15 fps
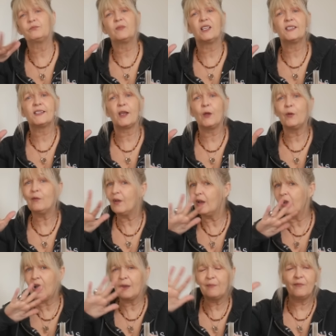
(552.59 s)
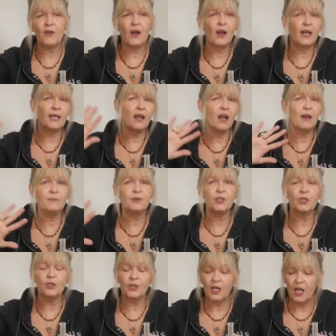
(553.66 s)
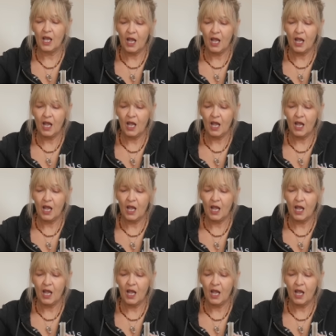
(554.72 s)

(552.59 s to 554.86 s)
it's over, I'm fine, I'm done.